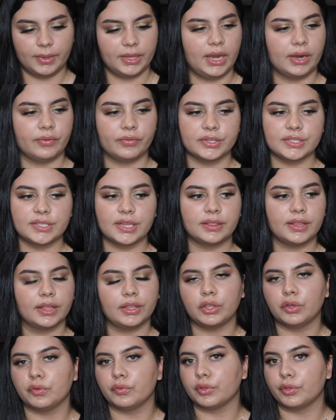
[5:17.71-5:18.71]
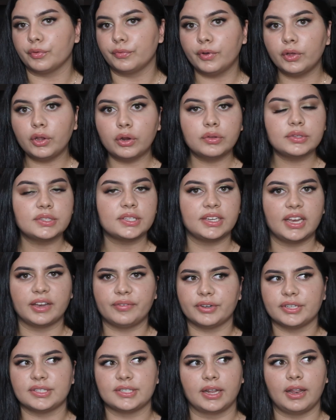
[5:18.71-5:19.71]
They never said thank you for the photos. They
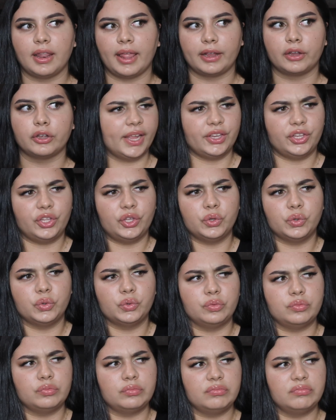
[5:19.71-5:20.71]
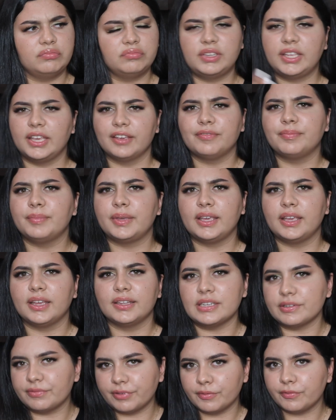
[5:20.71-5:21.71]
never said like, can you give me
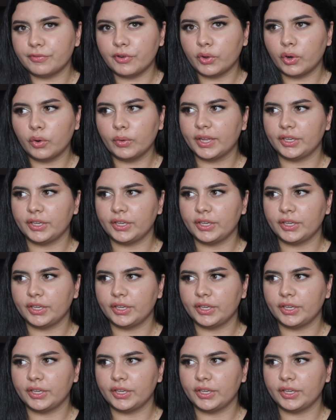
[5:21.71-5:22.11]
a different photo?